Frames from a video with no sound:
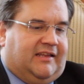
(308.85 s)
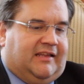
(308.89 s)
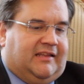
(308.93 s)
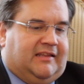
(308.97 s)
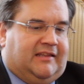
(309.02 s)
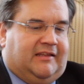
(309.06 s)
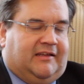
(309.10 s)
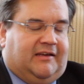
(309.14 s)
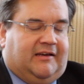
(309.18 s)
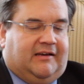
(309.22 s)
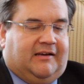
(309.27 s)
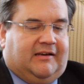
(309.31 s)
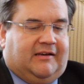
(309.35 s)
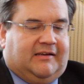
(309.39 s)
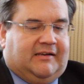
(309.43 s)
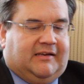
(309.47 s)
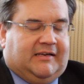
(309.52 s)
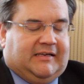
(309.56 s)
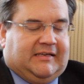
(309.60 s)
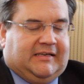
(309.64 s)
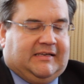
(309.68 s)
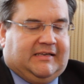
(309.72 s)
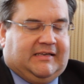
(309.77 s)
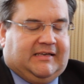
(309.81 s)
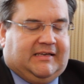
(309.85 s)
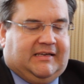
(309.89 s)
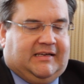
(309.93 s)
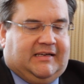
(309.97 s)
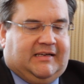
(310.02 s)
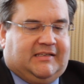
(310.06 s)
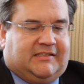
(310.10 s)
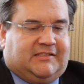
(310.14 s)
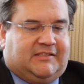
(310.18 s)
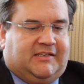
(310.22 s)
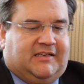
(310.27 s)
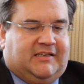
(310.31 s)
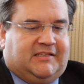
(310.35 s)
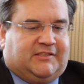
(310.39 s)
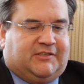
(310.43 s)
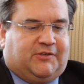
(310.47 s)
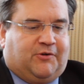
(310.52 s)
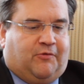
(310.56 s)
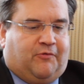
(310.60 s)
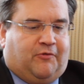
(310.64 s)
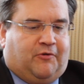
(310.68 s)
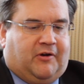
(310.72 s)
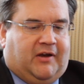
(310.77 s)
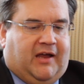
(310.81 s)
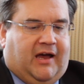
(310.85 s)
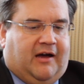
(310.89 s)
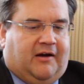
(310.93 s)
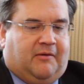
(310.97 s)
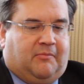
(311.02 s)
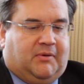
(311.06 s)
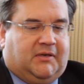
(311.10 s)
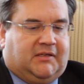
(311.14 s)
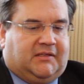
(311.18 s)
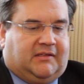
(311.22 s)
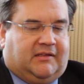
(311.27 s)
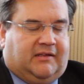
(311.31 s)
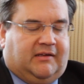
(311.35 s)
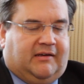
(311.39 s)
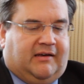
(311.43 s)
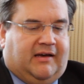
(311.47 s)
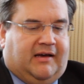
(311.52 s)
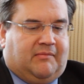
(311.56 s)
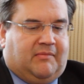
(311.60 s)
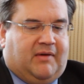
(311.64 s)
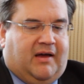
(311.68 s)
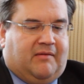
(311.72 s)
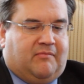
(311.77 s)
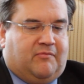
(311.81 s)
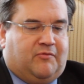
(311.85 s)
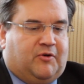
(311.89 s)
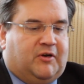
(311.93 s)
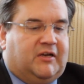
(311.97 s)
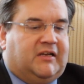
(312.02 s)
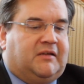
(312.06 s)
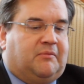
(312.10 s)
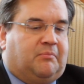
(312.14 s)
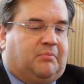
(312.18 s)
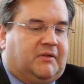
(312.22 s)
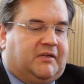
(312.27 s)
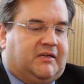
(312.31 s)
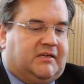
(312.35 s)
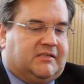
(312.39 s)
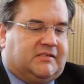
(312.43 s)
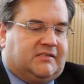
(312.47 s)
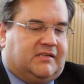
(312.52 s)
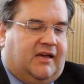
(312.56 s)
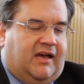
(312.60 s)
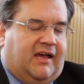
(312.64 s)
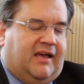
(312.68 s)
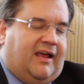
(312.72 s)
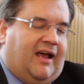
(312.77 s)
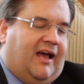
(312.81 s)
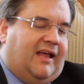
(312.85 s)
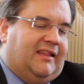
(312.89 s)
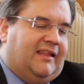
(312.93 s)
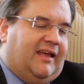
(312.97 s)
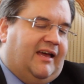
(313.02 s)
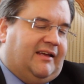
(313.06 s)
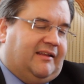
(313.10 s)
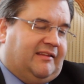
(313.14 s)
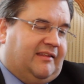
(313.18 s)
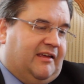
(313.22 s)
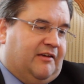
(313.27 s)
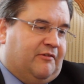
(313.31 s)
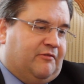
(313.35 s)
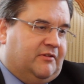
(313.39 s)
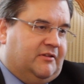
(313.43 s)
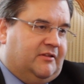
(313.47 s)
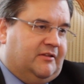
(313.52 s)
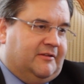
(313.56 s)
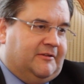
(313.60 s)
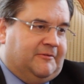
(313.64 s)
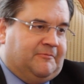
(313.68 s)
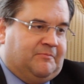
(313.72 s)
And it's over now. But I'm really pleased. I like David.